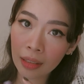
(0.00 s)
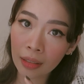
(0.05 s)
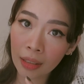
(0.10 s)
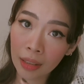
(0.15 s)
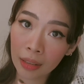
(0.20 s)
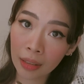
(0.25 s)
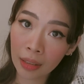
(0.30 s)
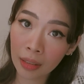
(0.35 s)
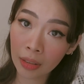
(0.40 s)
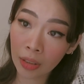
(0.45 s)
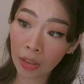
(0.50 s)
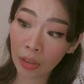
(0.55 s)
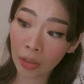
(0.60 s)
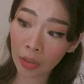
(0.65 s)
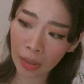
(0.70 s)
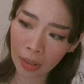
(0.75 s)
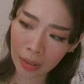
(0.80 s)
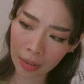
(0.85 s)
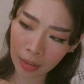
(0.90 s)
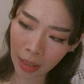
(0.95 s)
na detail
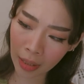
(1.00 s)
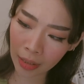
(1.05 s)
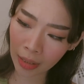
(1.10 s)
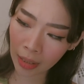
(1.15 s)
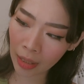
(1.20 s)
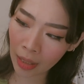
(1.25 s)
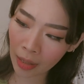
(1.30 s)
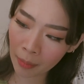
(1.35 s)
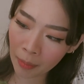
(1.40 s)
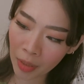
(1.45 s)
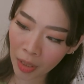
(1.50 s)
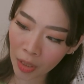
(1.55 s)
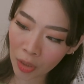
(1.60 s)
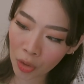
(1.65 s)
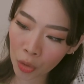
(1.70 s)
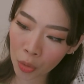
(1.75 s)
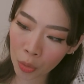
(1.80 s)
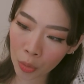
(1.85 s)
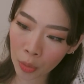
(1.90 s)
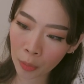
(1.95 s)
dito sa side. And I'm
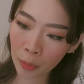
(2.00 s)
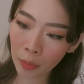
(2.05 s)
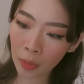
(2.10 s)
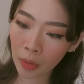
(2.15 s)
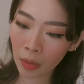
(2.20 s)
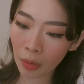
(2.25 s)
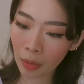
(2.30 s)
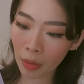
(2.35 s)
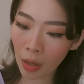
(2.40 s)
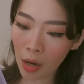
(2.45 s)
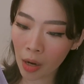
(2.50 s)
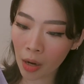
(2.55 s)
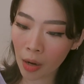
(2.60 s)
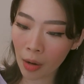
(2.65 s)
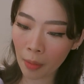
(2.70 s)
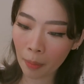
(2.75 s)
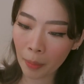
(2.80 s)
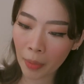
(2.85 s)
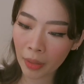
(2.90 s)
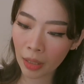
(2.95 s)
not sure
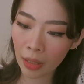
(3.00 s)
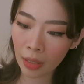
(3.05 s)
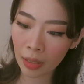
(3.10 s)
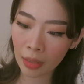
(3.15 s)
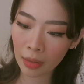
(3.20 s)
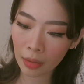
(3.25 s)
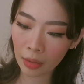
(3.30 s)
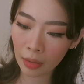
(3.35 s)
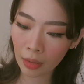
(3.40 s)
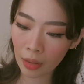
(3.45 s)
para